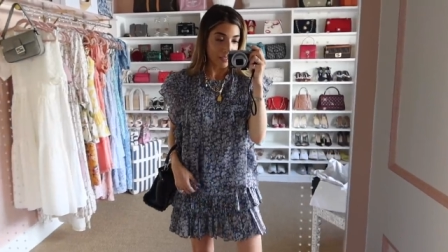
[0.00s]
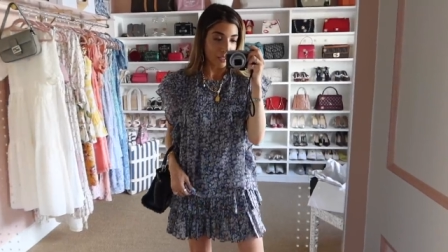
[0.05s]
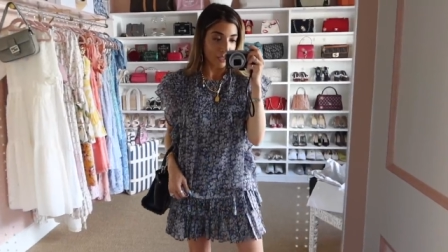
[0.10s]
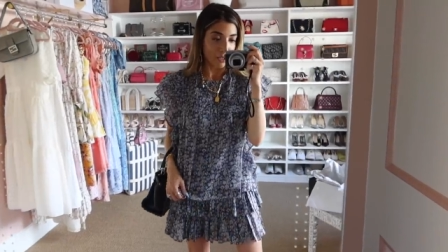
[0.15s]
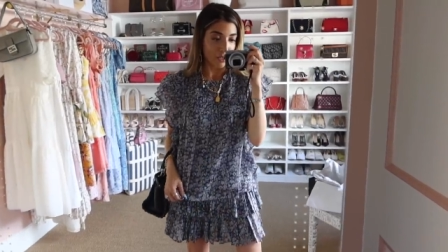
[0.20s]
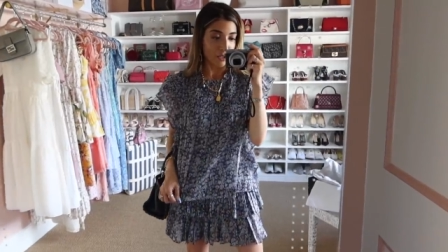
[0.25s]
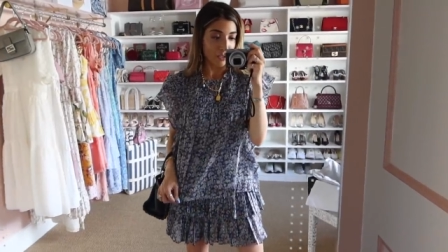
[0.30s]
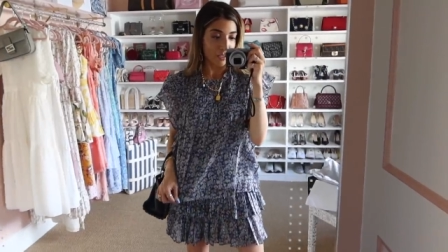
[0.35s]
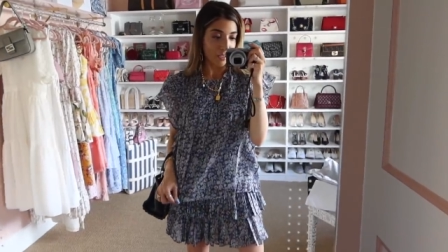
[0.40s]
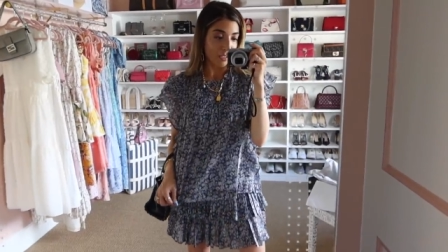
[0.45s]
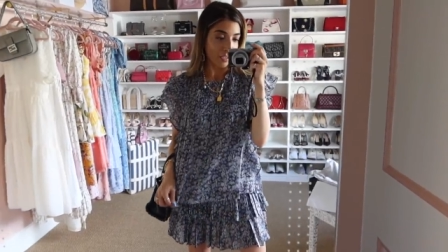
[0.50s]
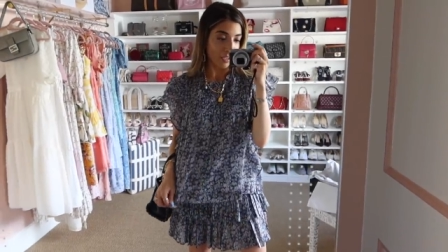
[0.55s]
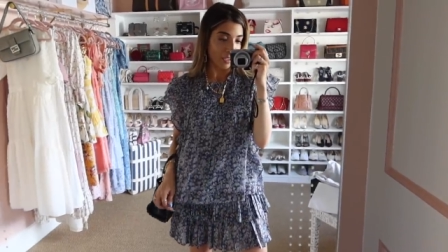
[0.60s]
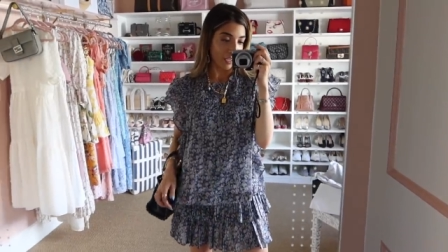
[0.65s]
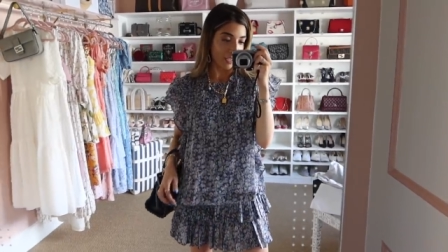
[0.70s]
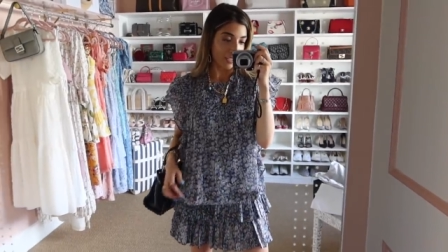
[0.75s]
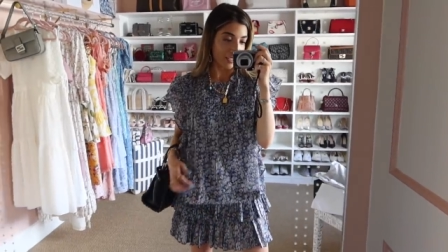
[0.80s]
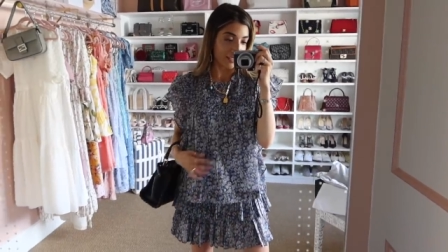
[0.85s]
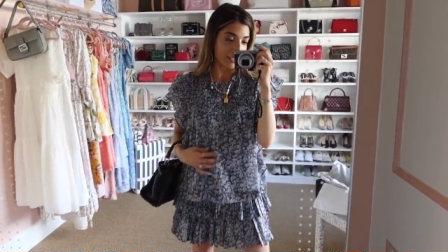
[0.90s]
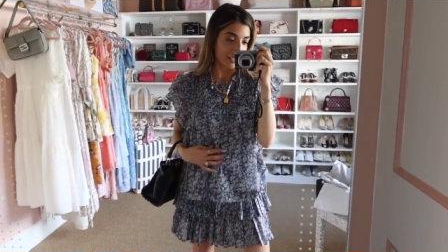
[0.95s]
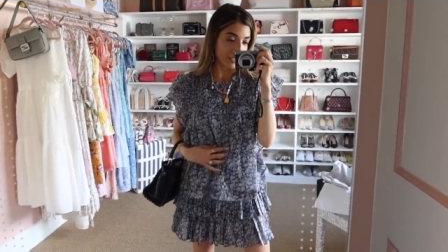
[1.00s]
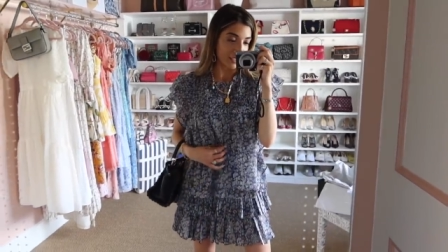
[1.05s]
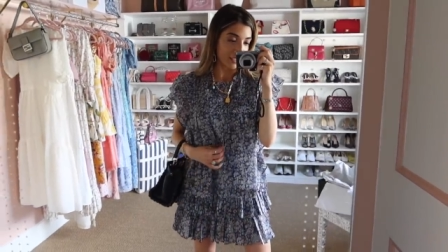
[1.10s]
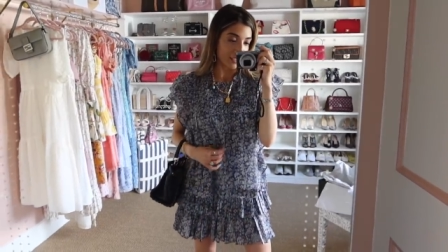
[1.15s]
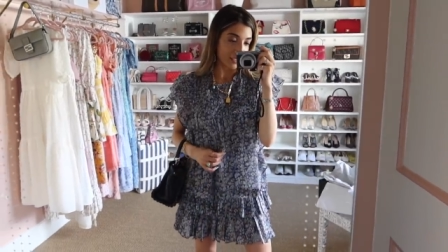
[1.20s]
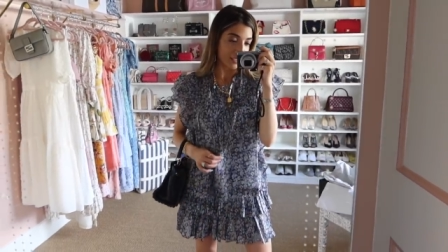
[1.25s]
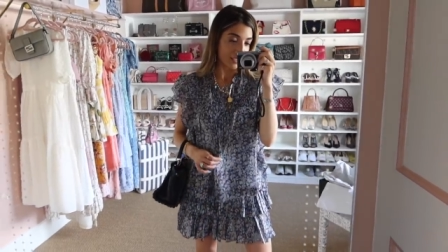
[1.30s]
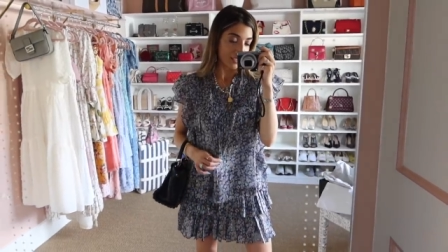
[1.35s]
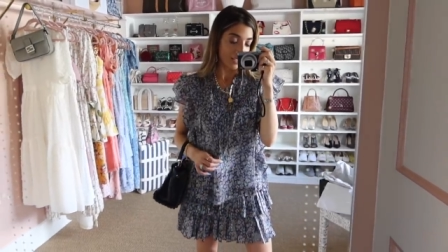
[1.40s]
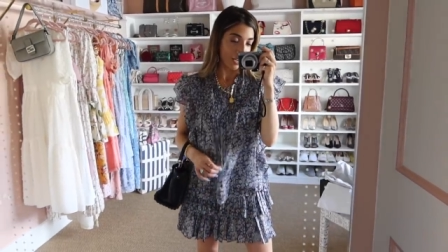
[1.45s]
look, I could
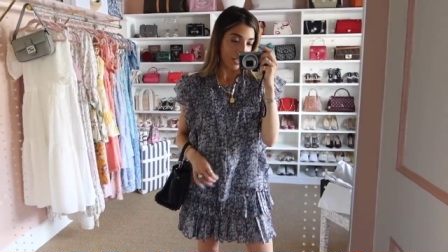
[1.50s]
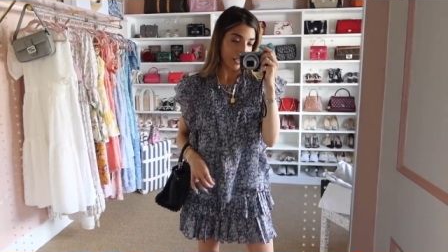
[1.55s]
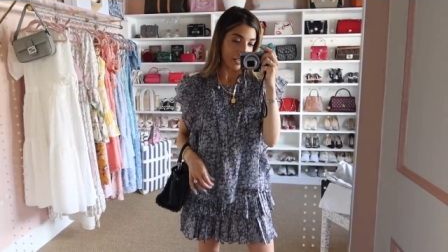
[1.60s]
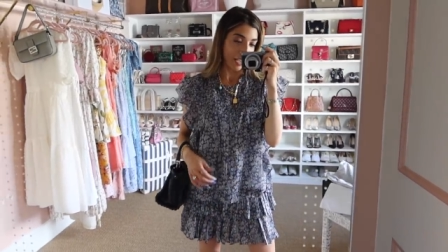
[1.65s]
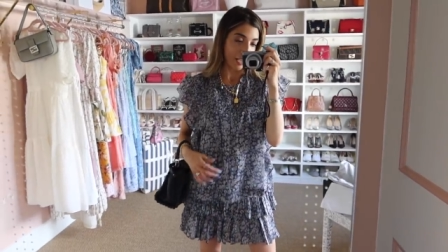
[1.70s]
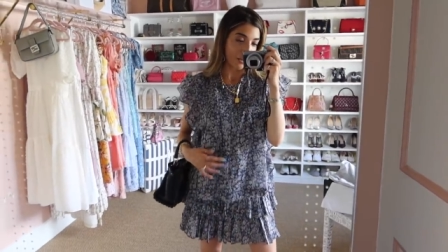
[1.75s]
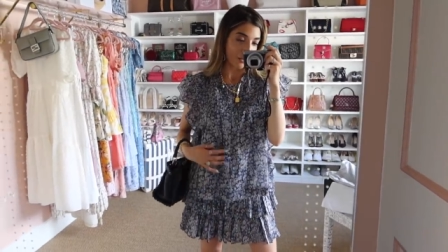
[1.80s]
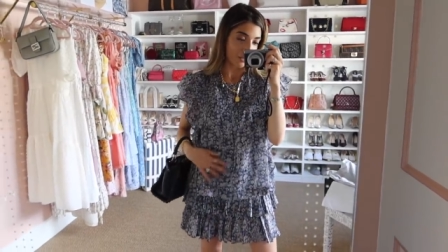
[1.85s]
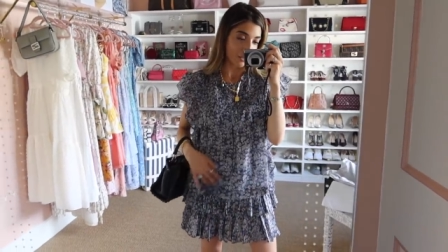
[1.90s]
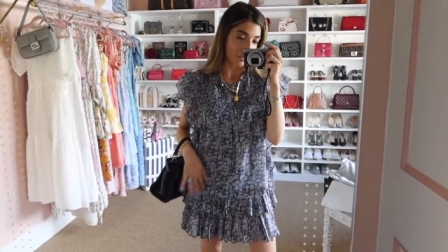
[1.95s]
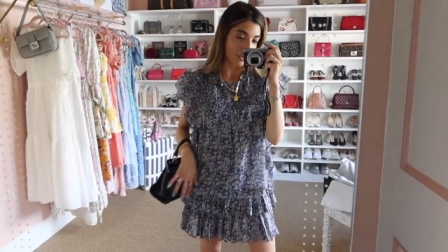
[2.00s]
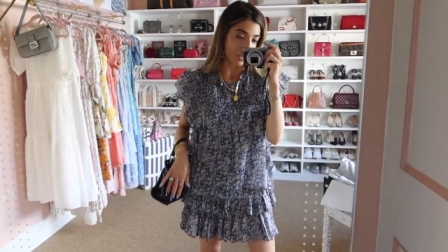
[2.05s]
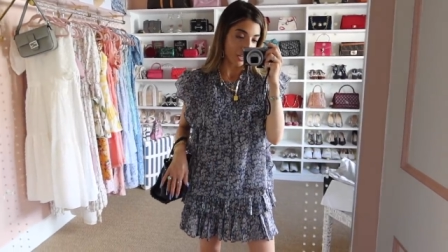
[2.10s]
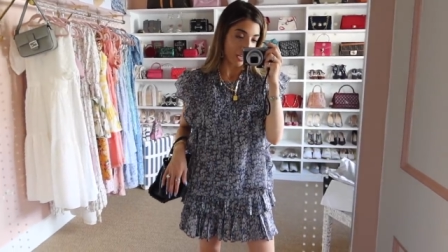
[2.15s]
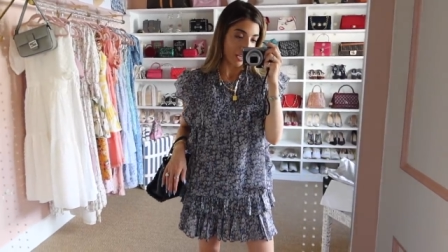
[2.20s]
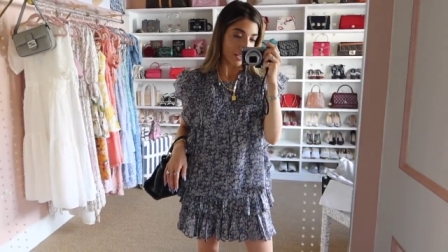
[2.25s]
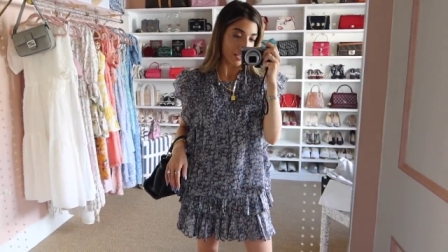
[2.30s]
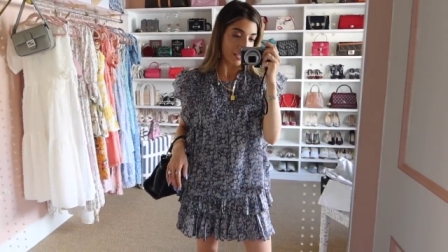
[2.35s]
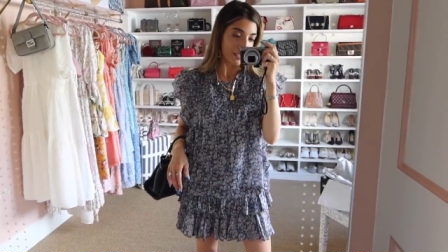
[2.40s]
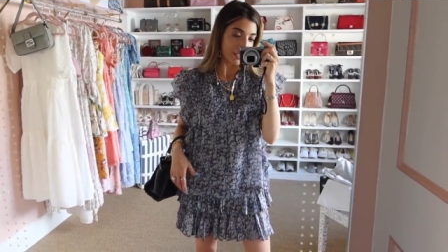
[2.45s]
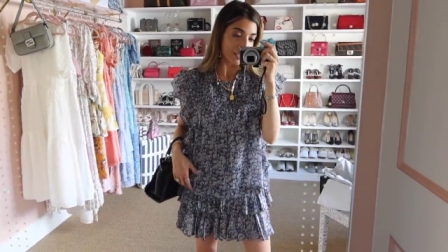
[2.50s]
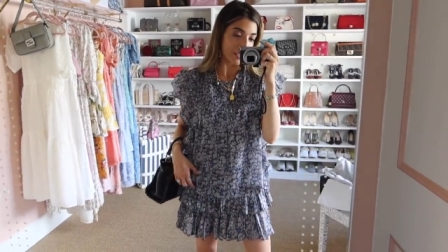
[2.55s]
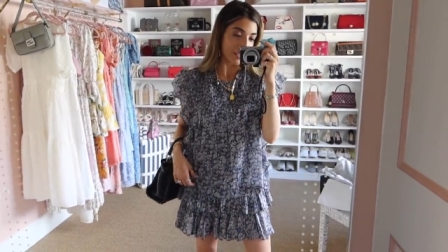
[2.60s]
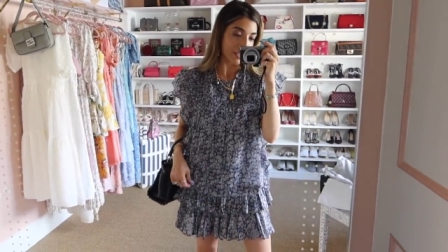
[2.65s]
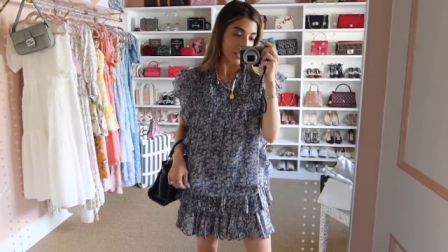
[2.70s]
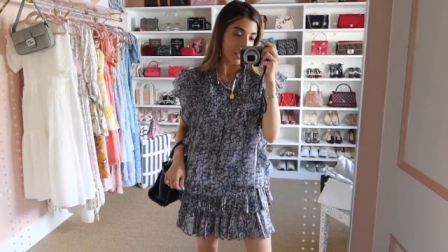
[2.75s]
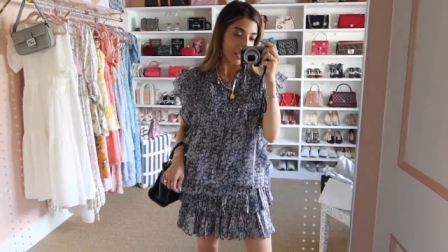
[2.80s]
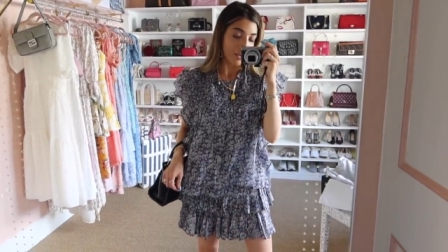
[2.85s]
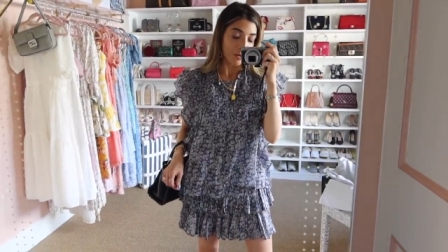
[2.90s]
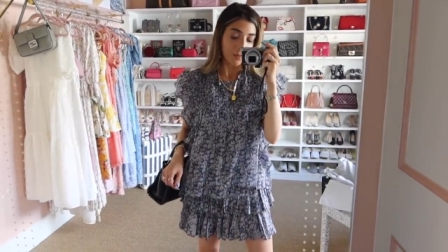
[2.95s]
tuck out the shirt,
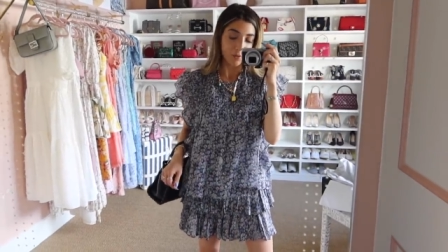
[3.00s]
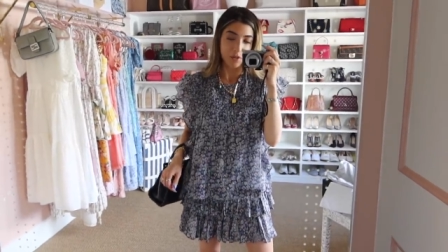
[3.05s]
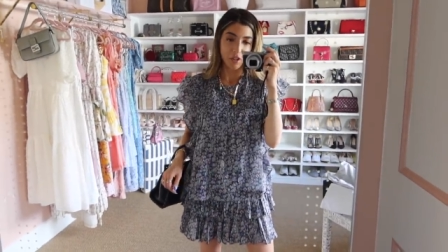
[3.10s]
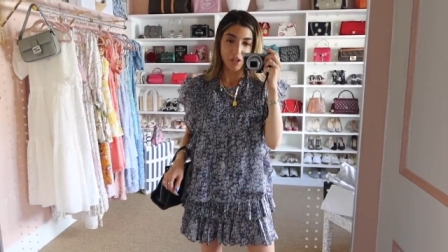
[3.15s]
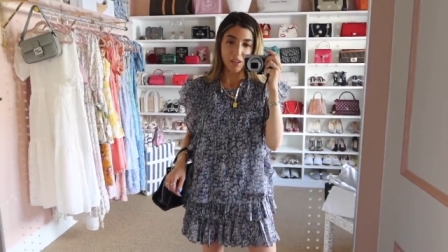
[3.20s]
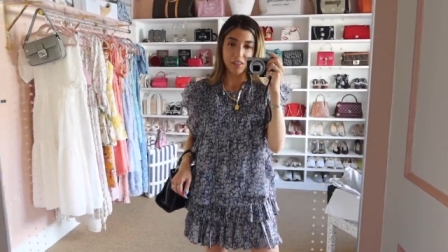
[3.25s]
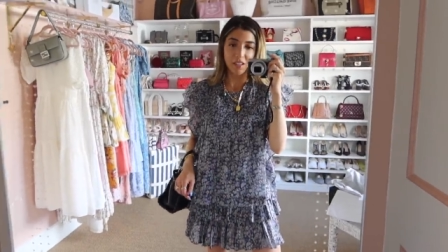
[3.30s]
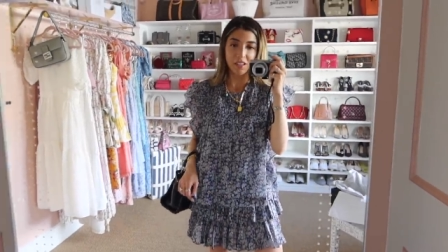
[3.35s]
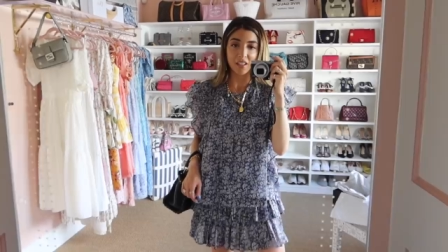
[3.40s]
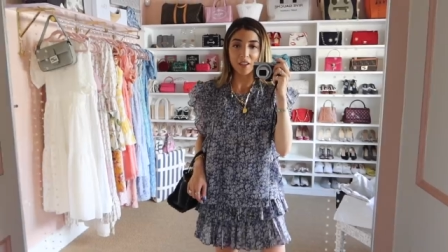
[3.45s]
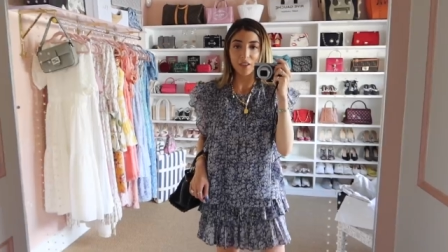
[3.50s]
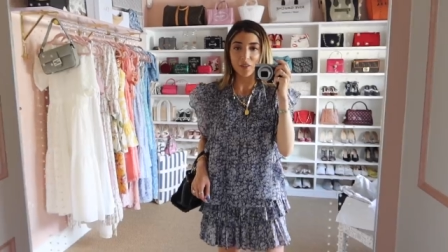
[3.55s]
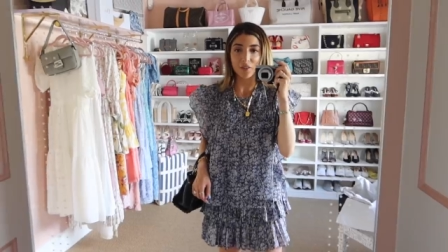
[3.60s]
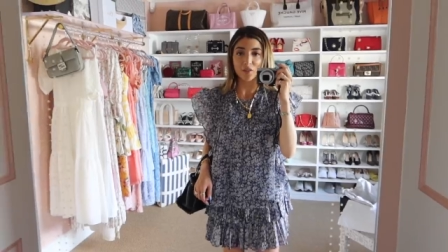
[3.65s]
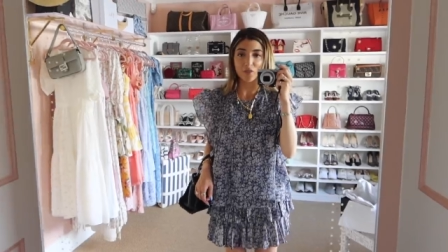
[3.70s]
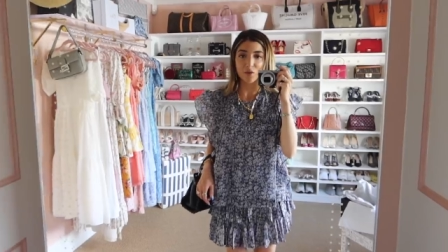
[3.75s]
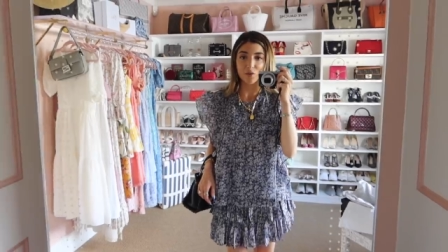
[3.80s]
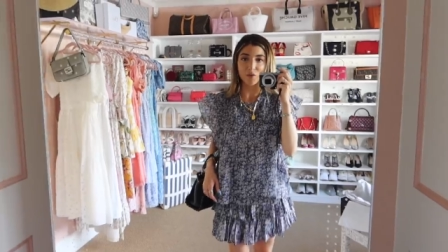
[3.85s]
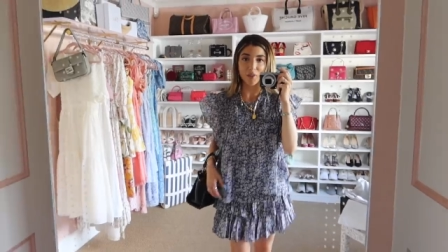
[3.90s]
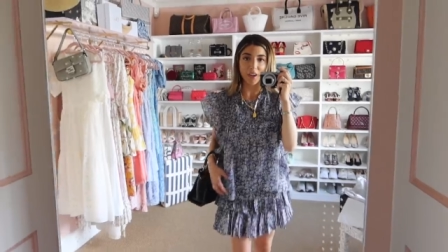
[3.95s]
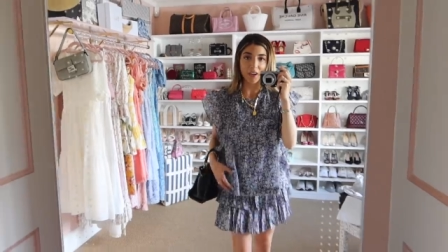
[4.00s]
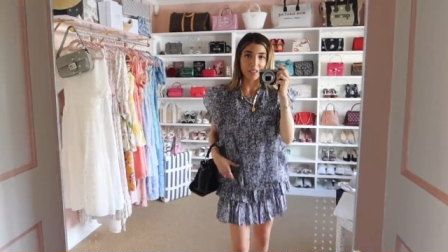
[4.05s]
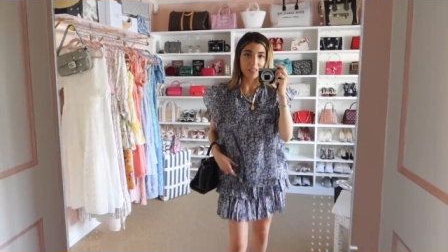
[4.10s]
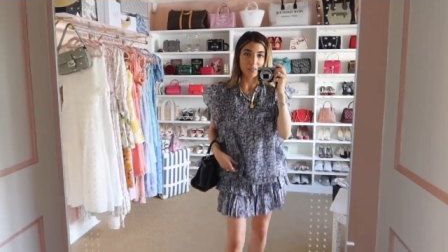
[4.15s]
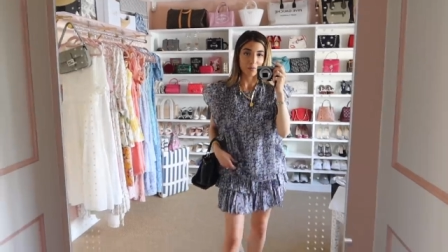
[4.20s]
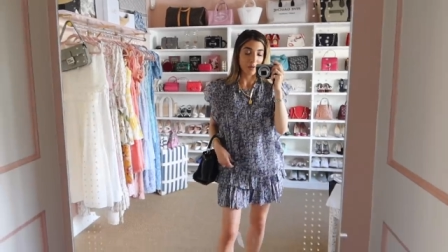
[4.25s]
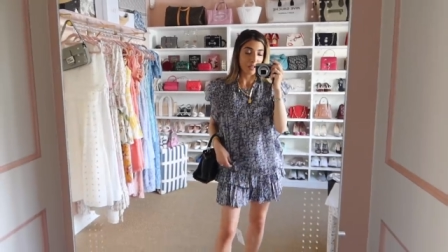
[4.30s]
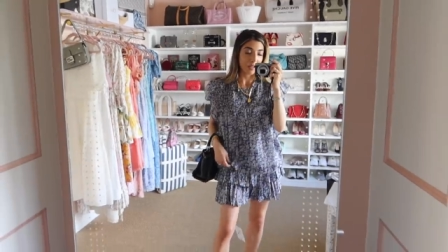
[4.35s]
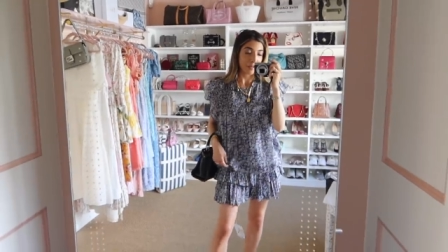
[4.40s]
which I think looks great as well.